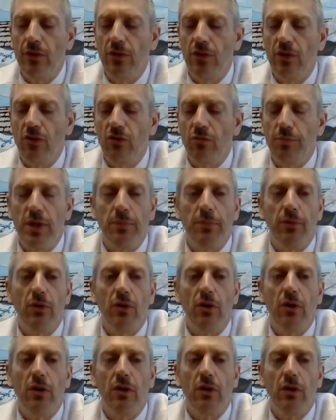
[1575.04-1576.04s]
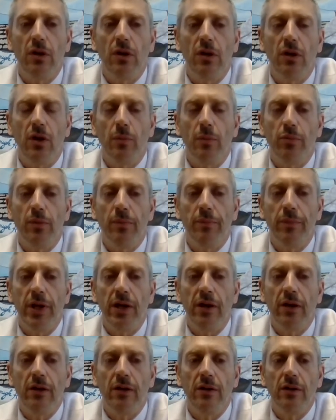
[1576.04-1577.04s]
These people are
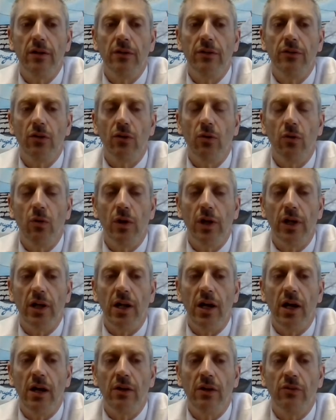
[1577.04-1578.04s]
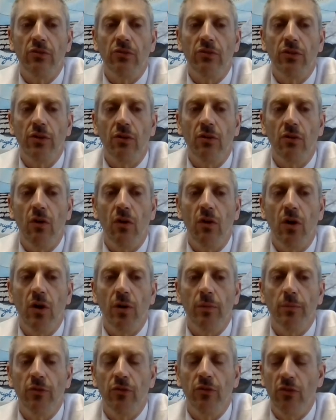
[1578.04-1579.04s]
prepared, they're organized, they're
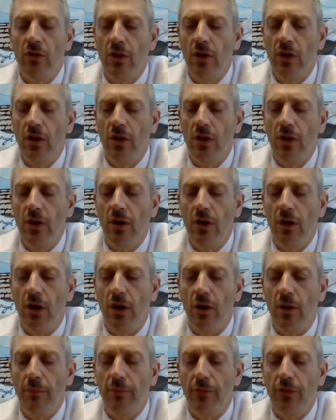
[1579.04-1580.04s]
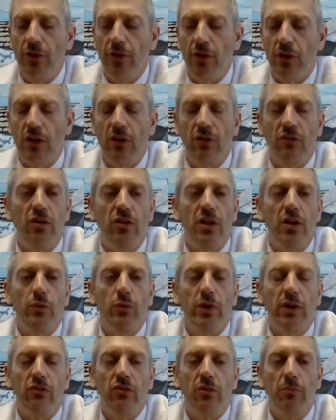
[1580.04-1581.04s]
armed, they're
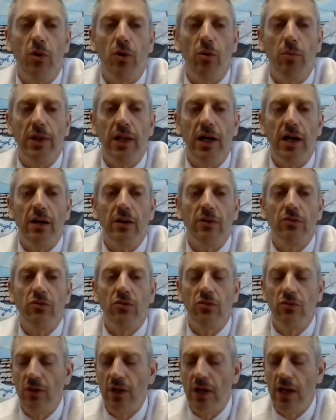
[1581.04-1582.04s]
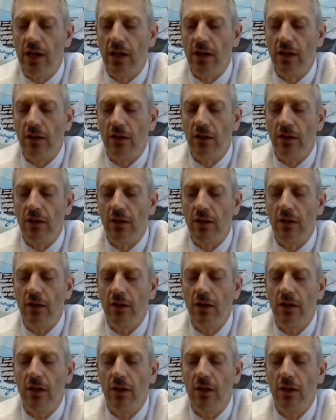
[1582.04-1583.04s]
continuing to mobilize, and
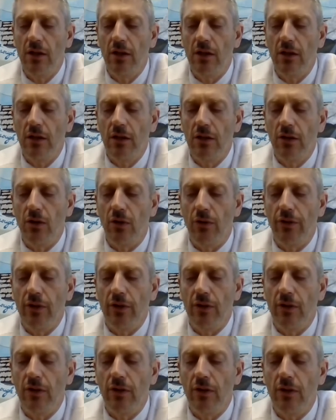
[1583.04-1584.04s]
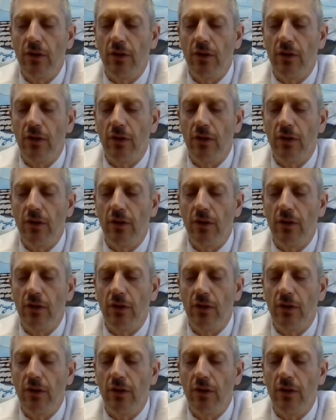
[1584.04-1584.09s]
you know,